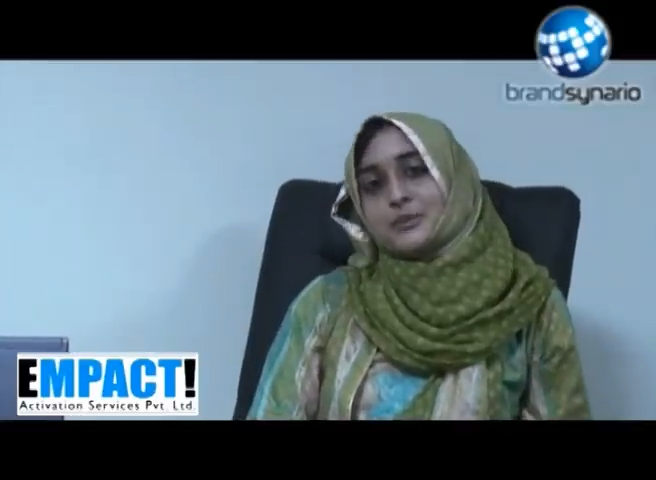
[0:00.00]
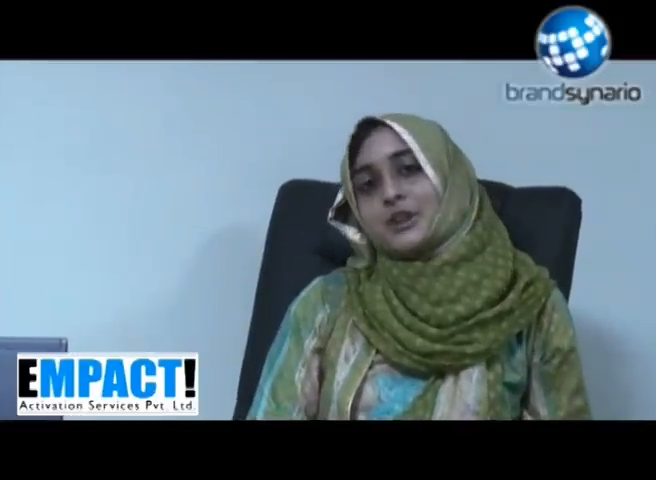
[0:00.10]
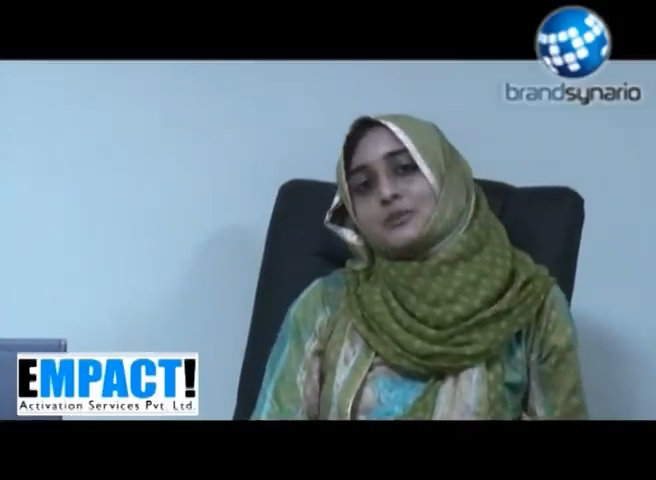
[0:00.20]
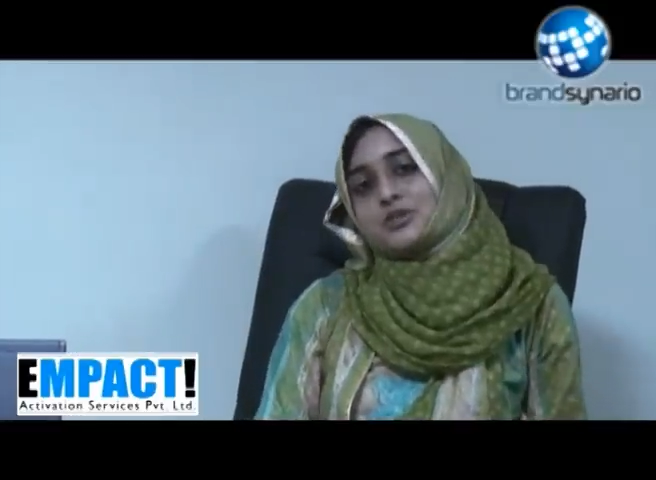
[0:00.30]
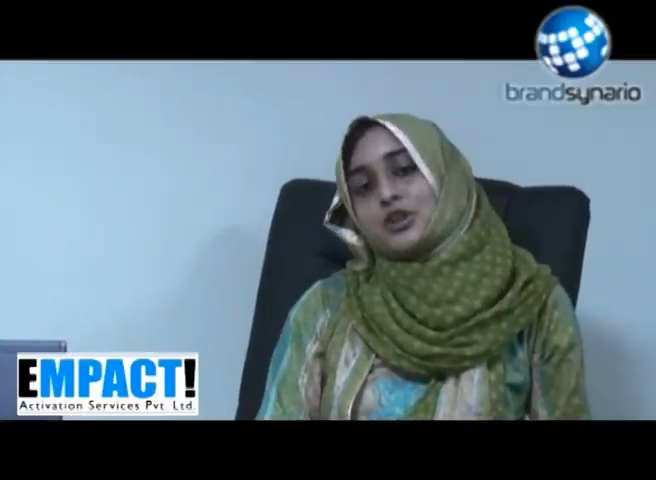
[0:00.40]

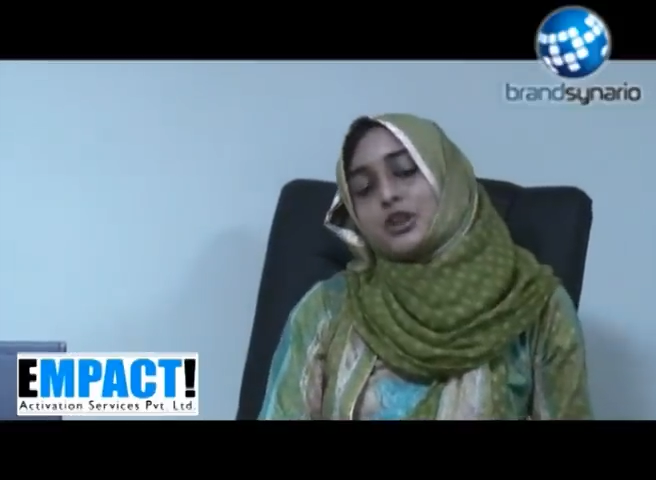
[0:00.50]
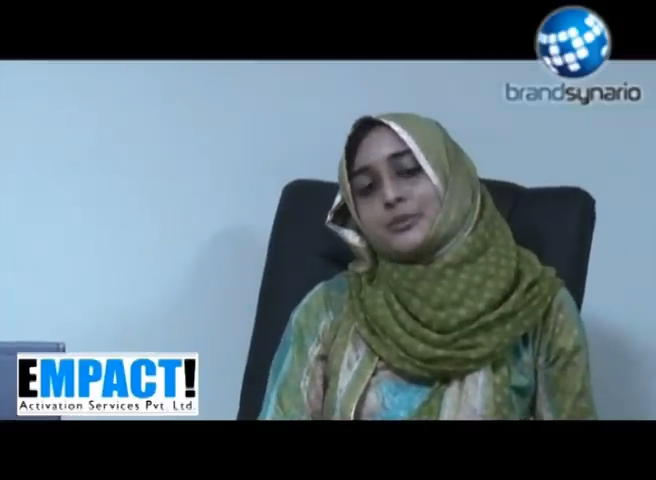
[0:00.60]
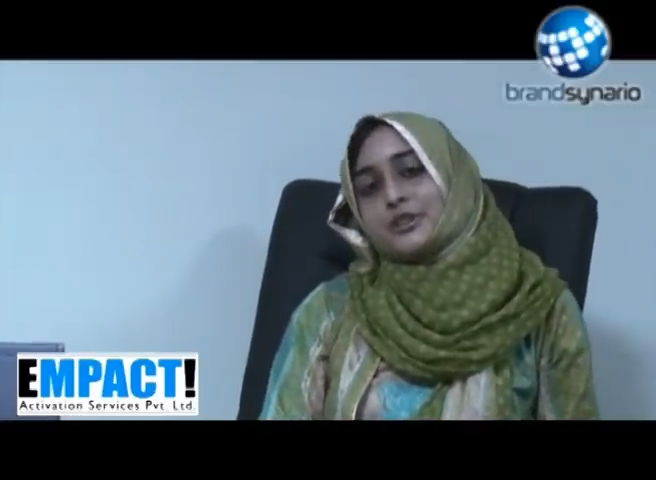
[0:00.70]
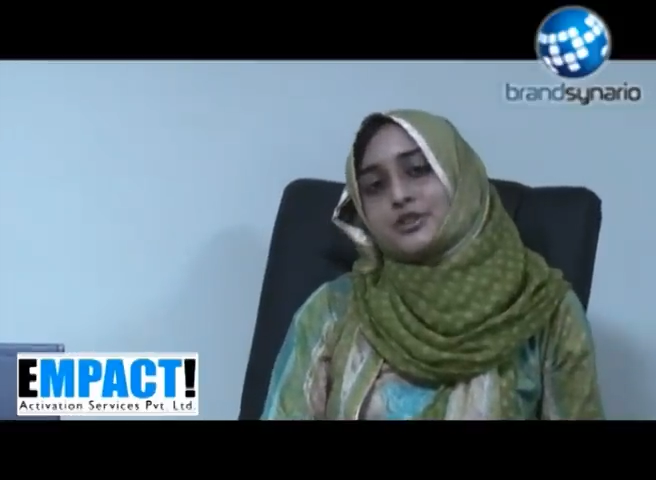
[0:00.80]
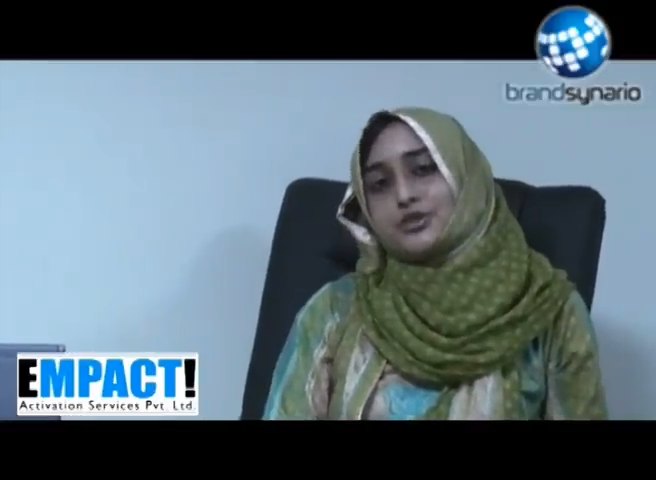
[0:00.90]
become
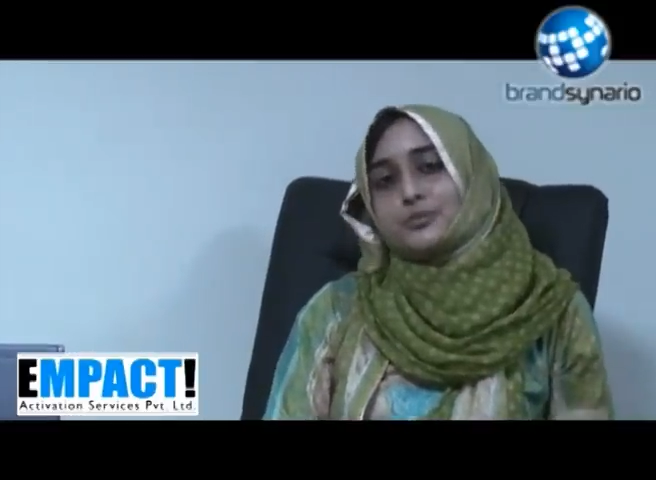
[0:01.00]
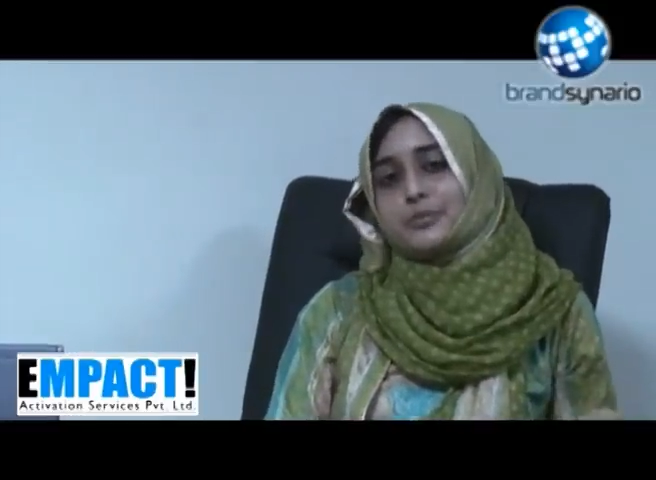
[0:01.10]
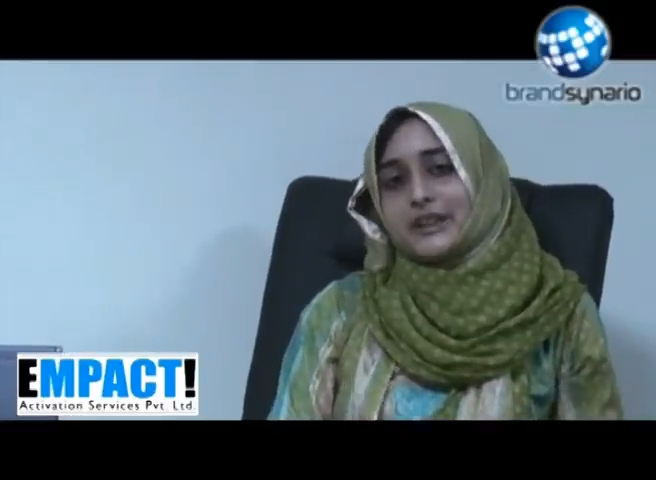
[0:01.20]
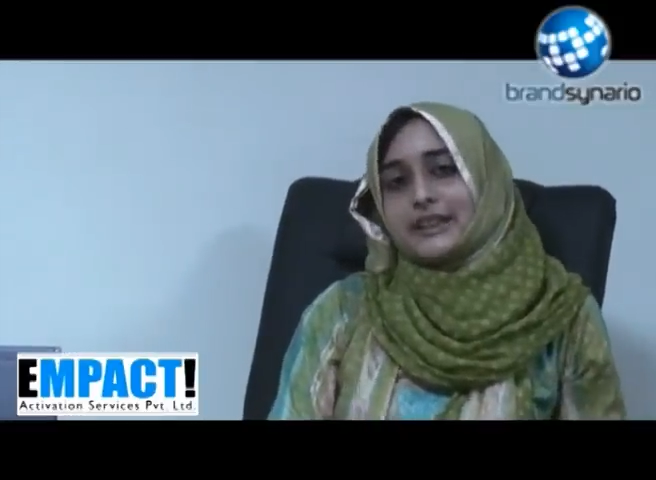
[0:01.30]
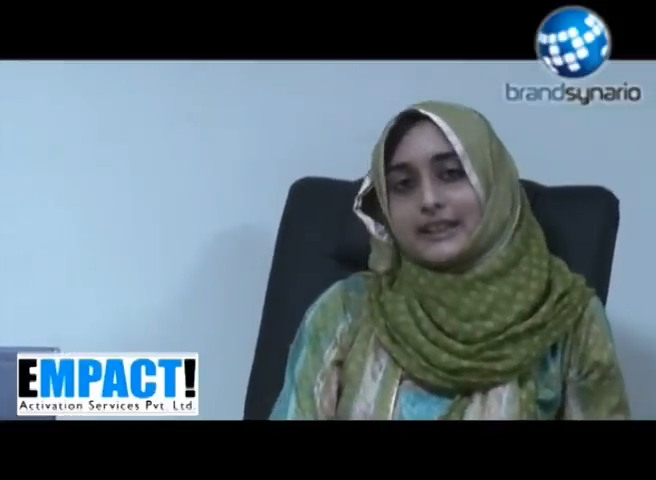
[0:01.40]
synonymous to
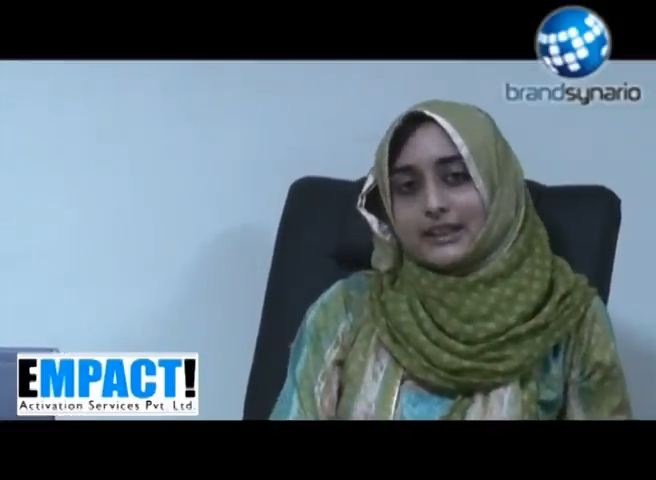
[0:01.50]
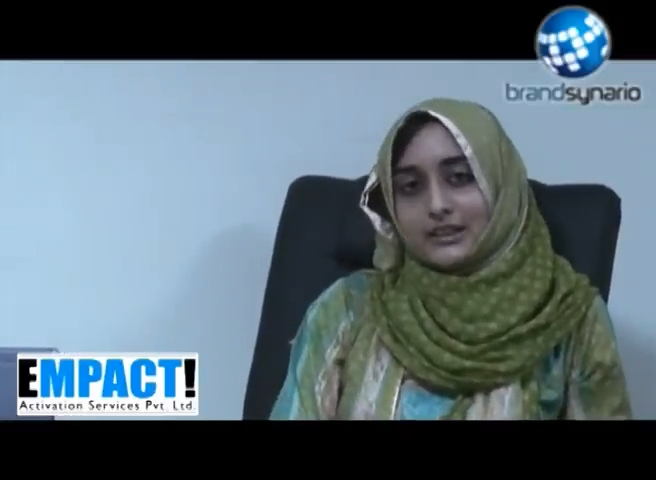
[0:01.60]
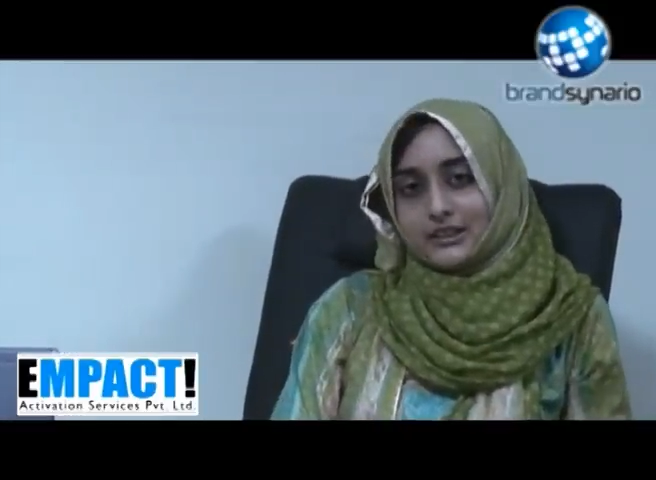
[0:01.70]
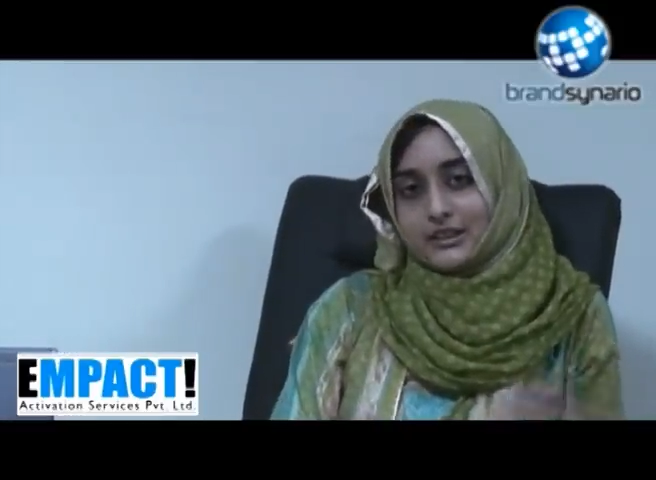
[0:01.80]
BTL.